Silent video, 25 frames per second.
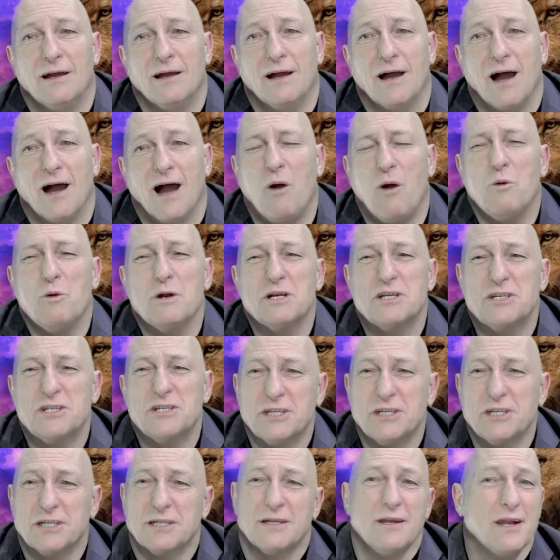I want to
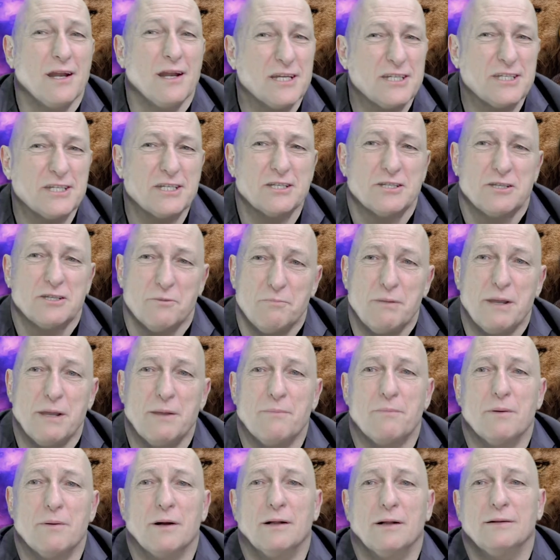sit and listen to
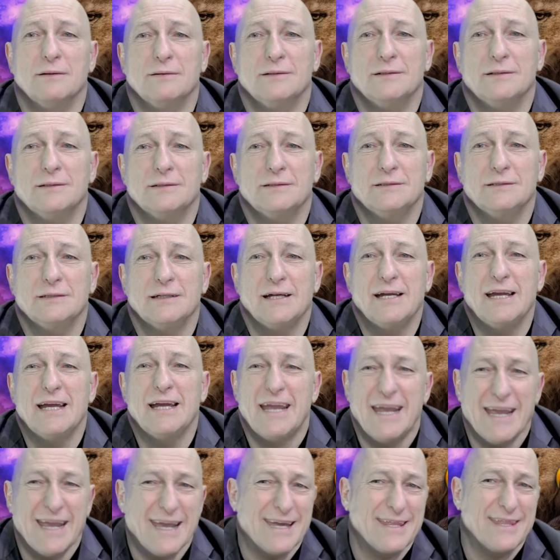people,
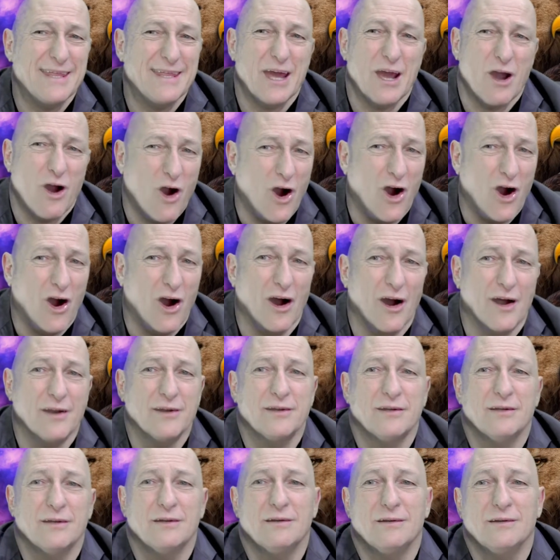hear their heart,
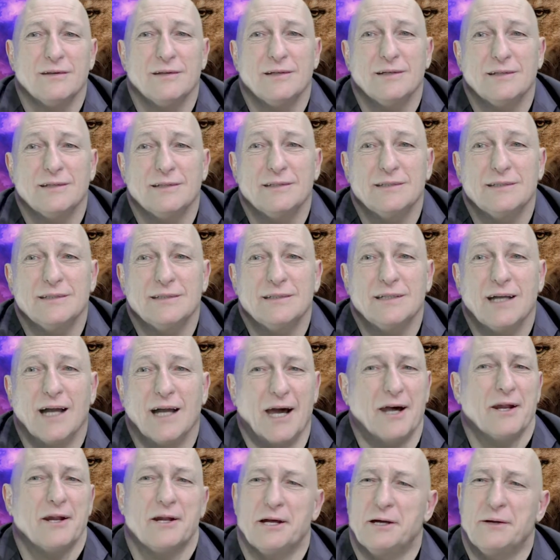
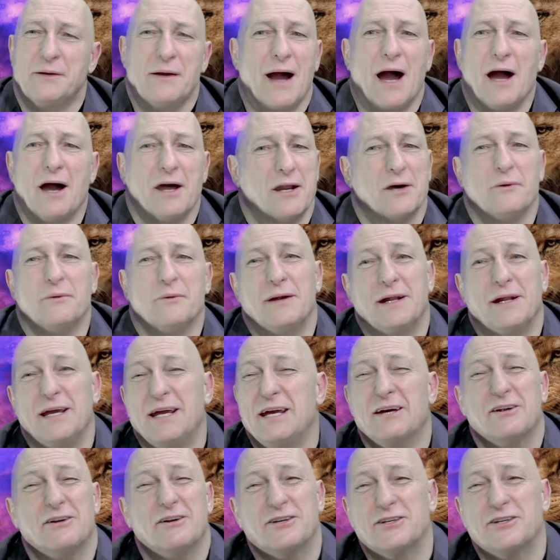I don't, I don't want to
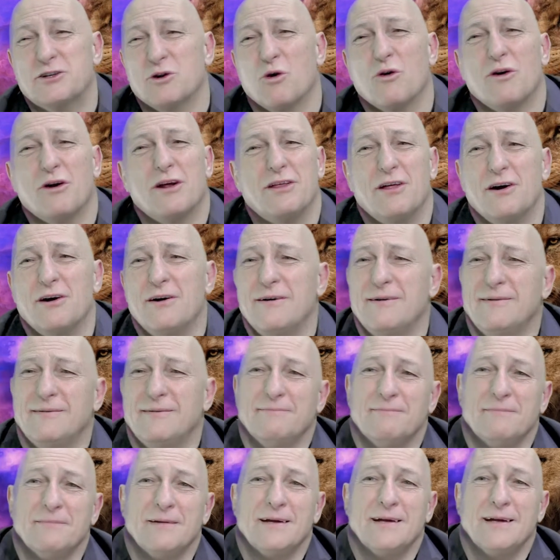hear the story though.
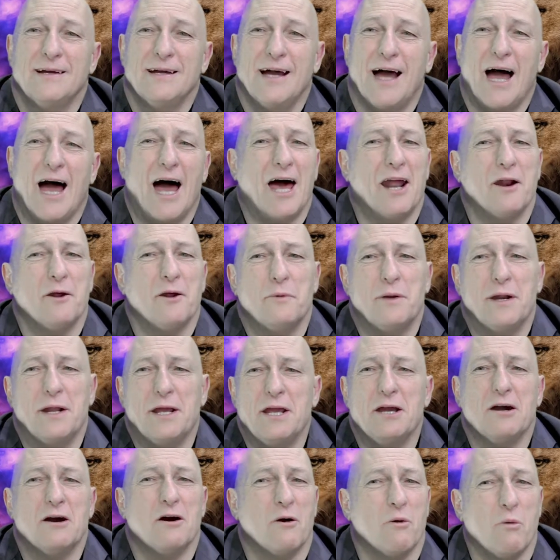I don't want to
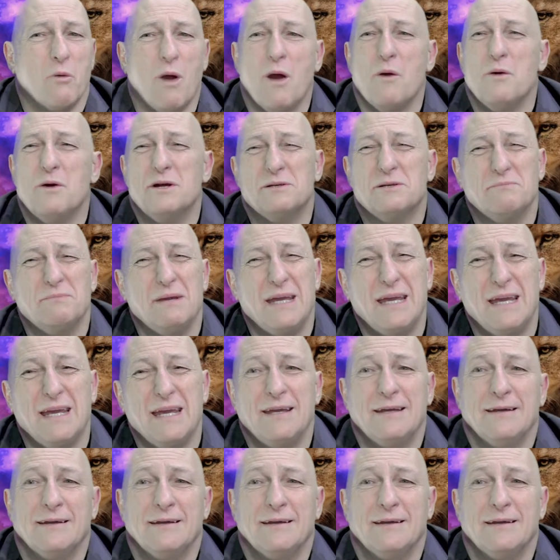hear, a woe is me.